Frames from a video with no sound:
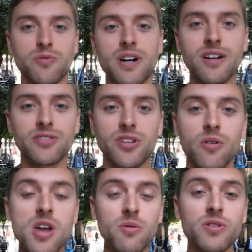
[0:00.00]
well. So
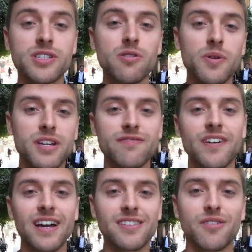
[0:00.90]
we'll see what we can
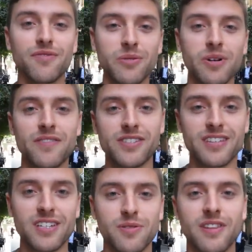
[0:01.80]
find. Hopefully we'll have
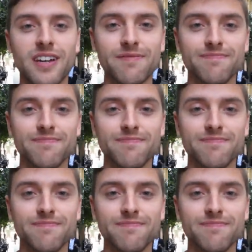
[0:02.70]
success with that.